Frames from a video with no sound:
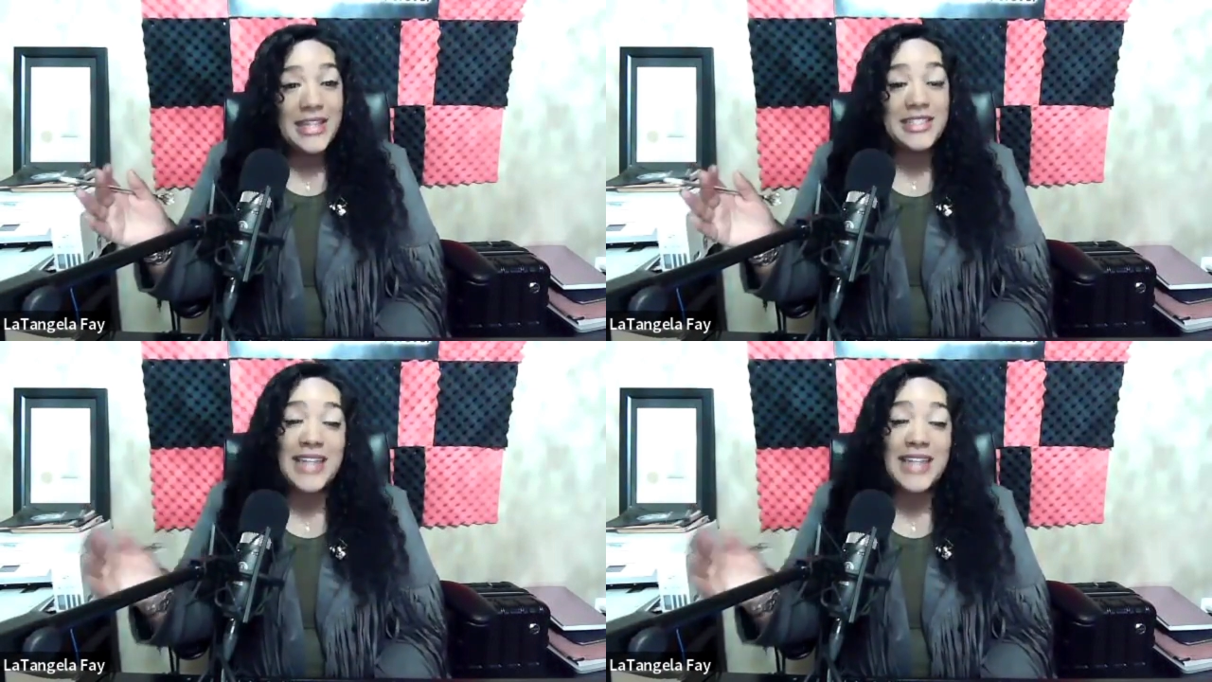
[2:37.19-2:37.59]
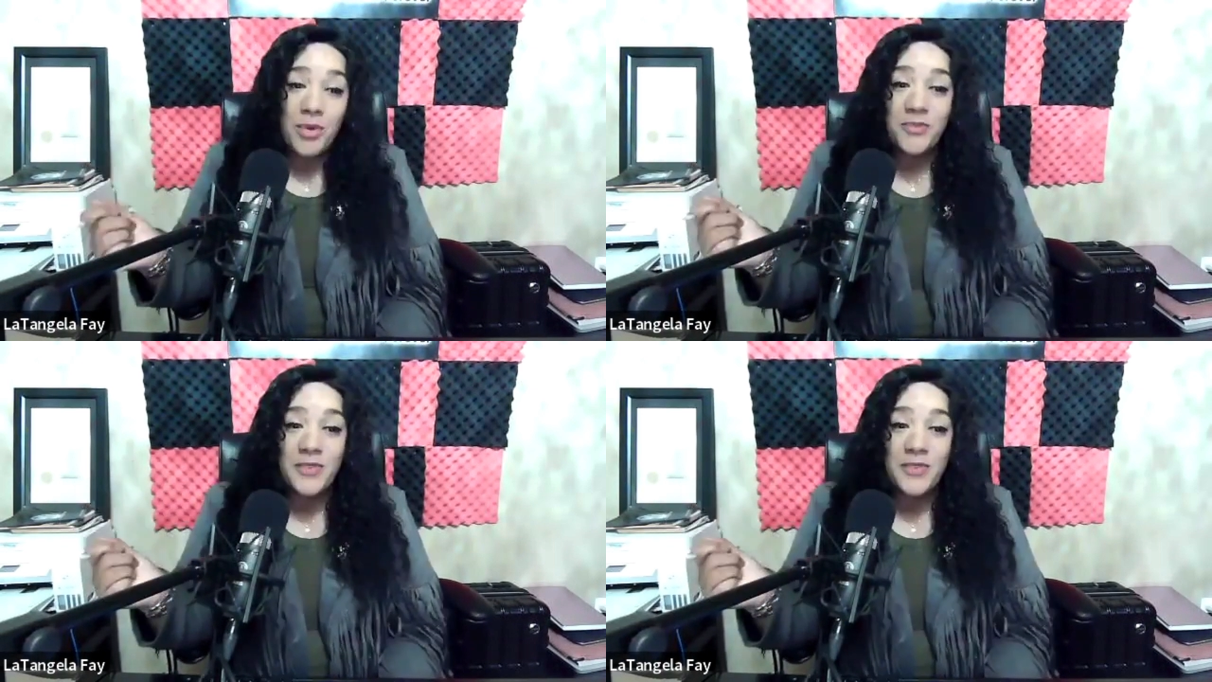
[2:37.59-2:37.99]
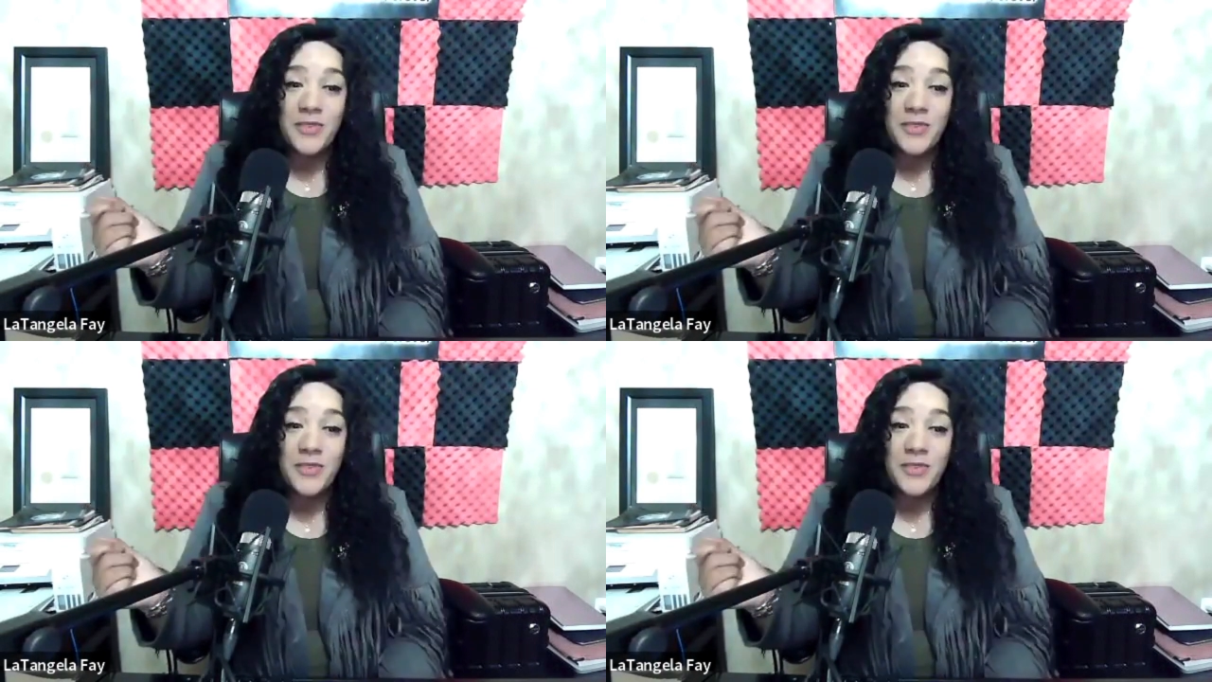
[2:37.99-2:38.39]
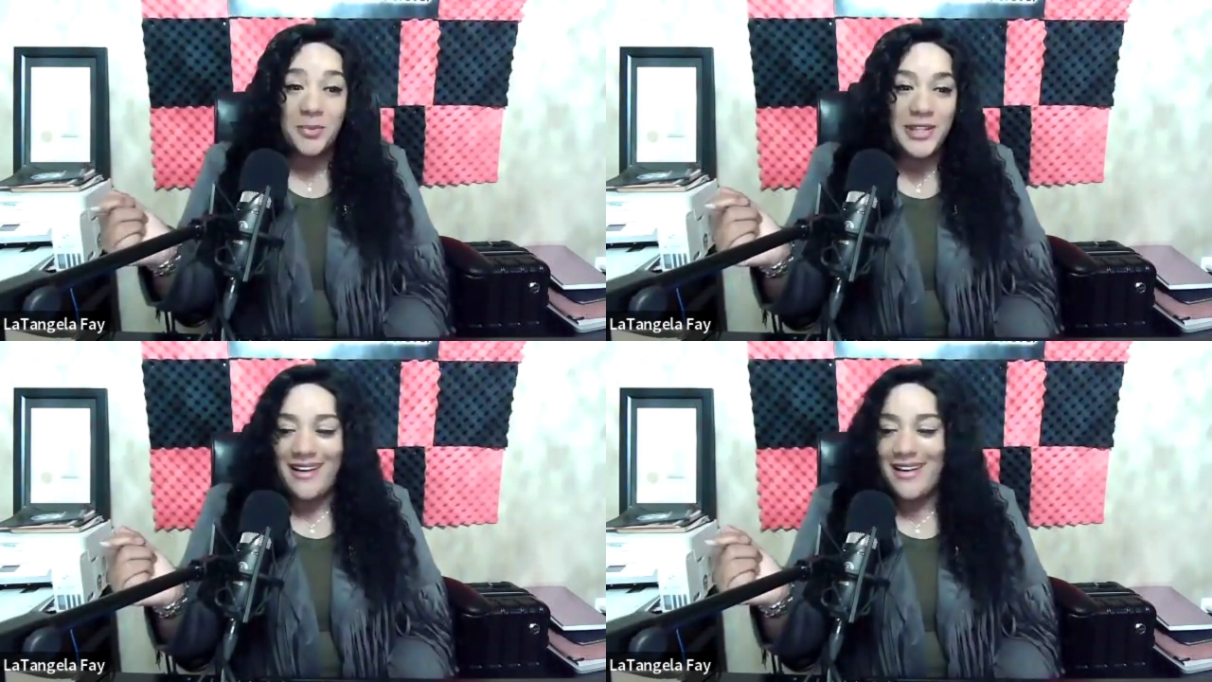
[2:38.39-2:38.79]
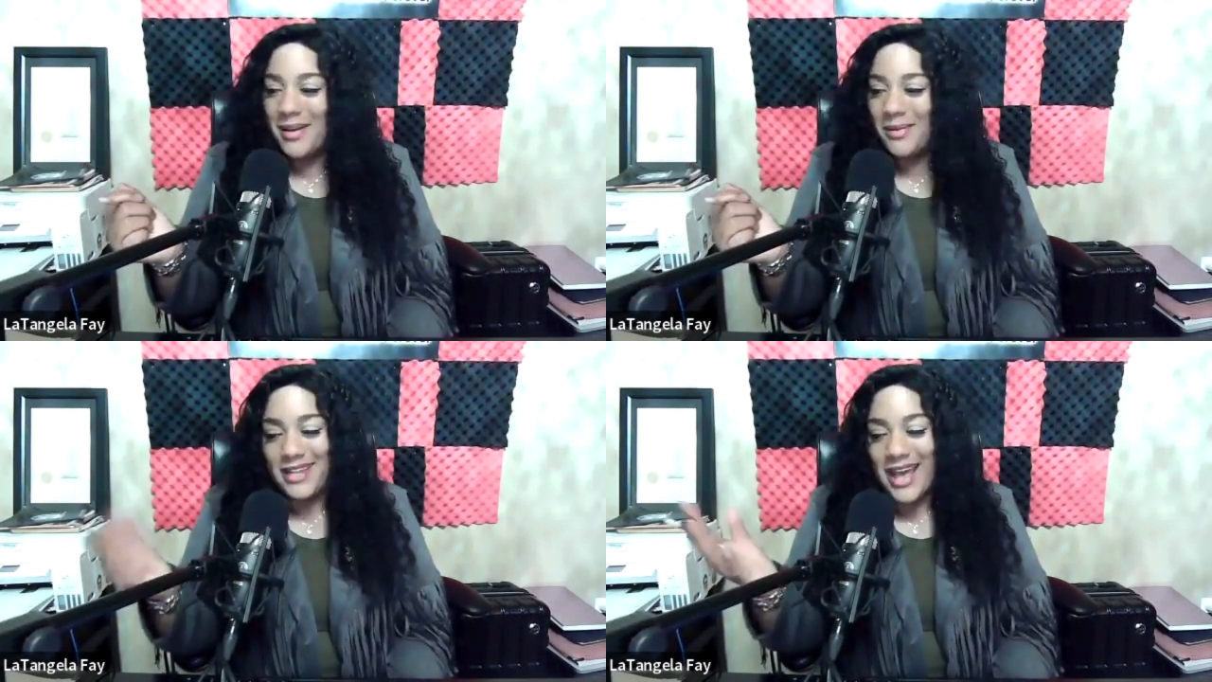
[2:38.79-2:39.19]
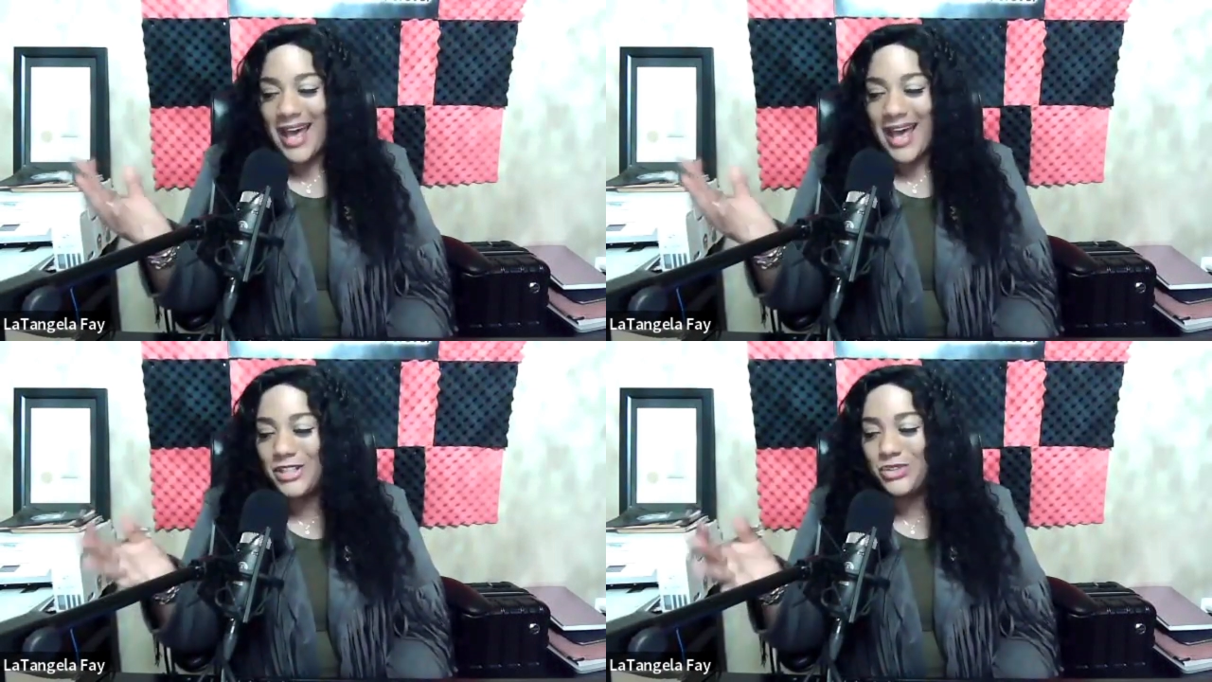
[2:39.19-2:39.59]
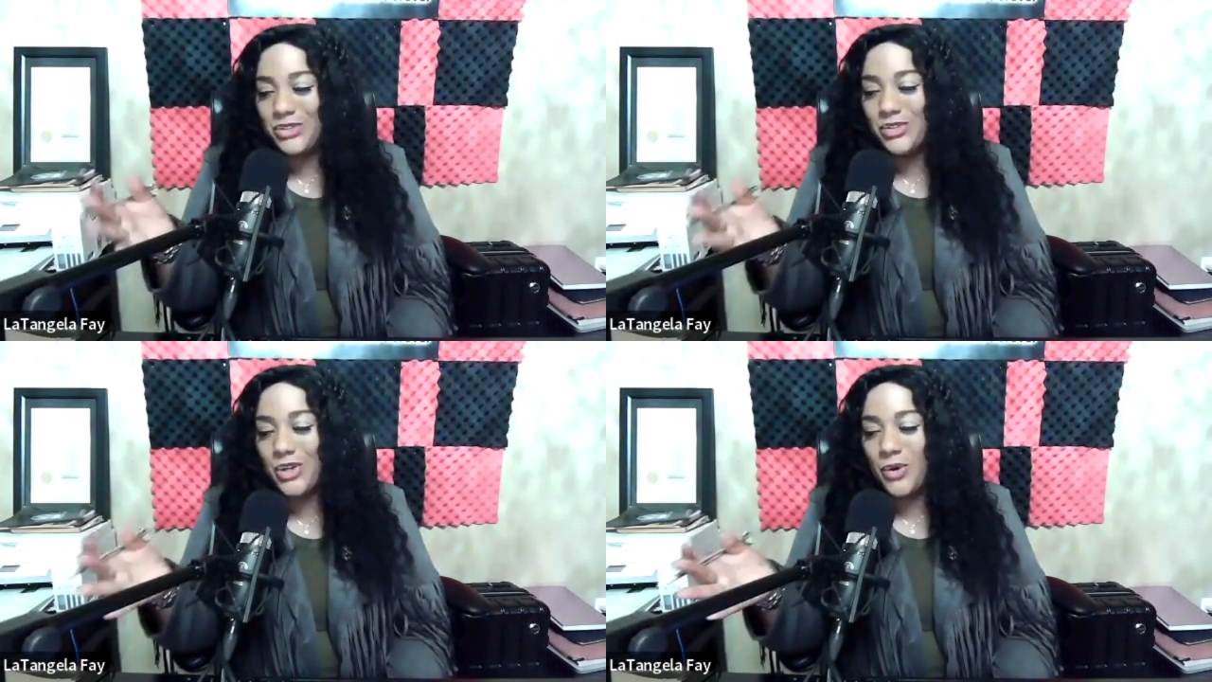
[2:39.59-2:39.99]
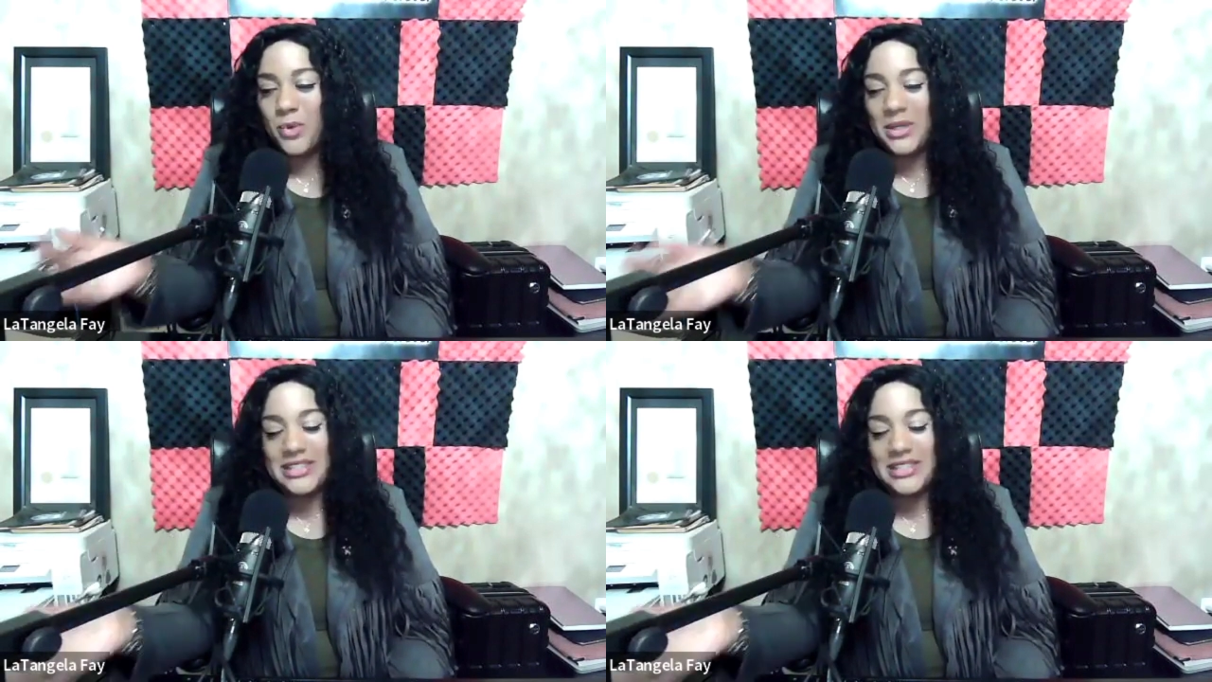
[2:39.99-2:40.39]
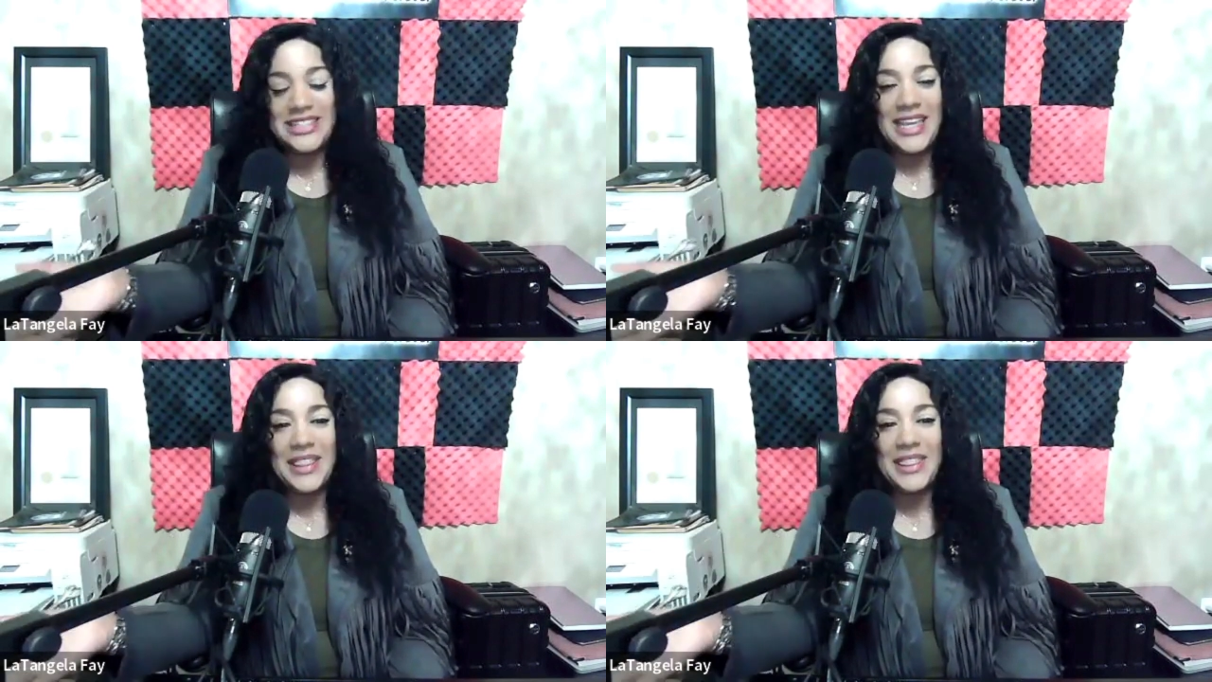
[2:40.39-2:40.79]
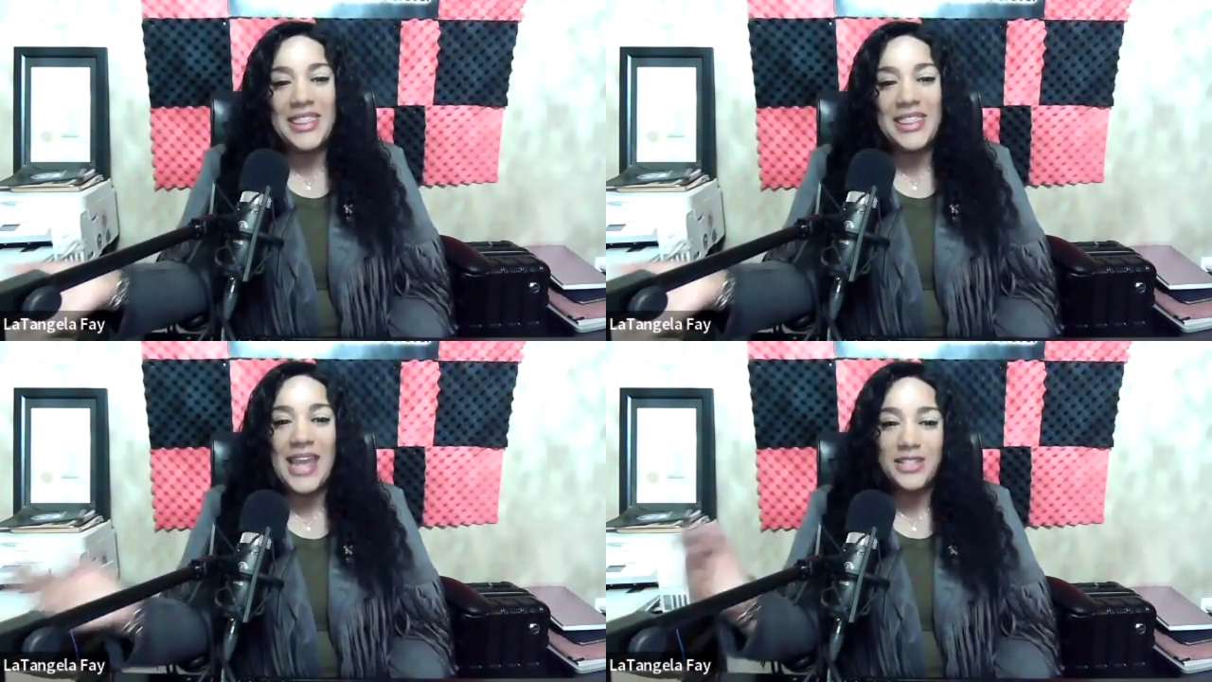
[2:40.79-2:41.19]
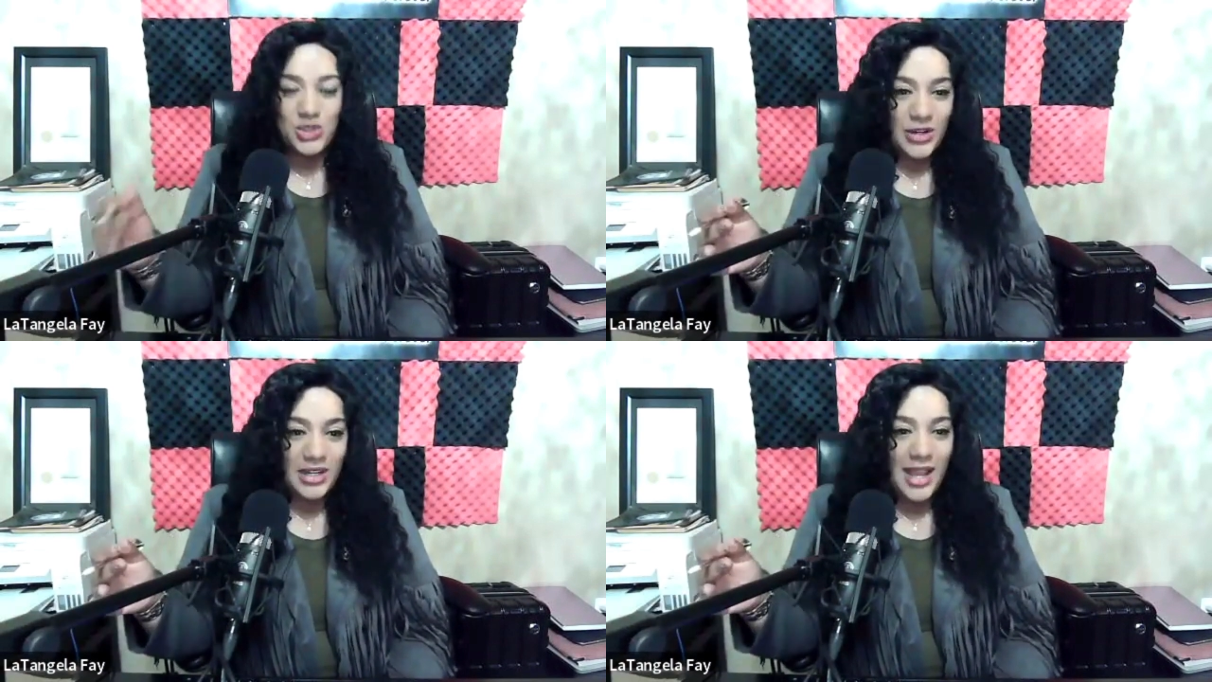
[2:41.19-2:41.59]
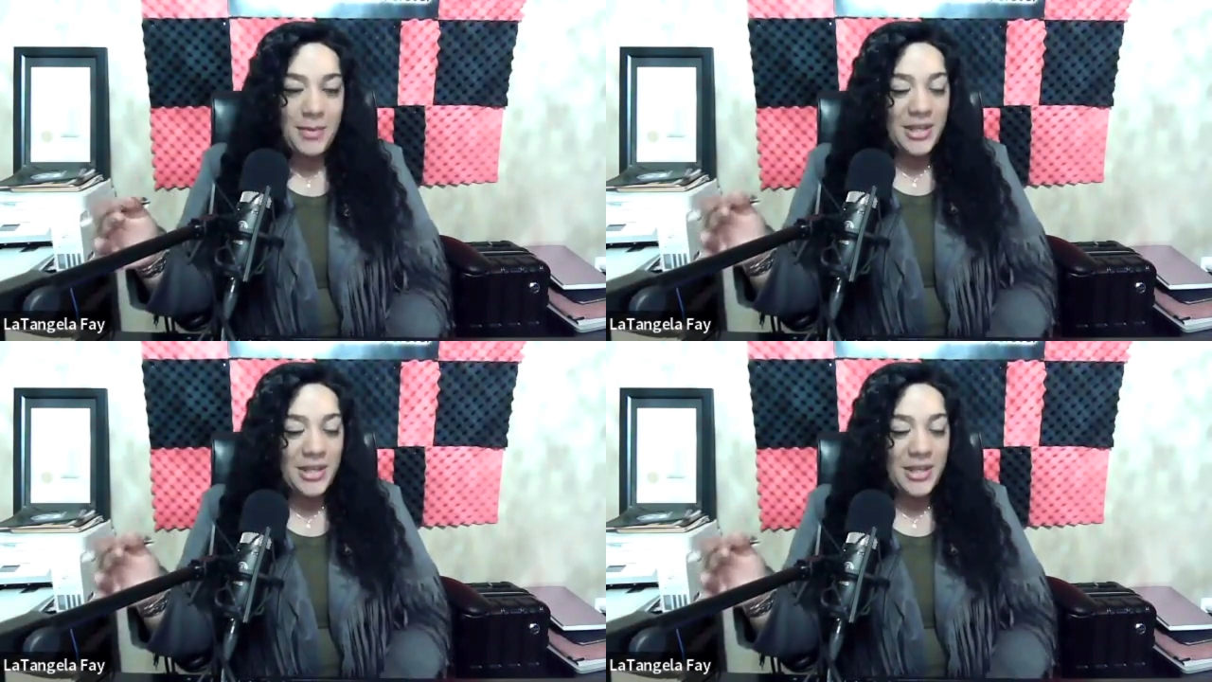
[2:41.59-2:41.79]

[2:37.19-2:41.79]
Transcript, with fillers: It's now a Um, how did you know that you wanted to take that story?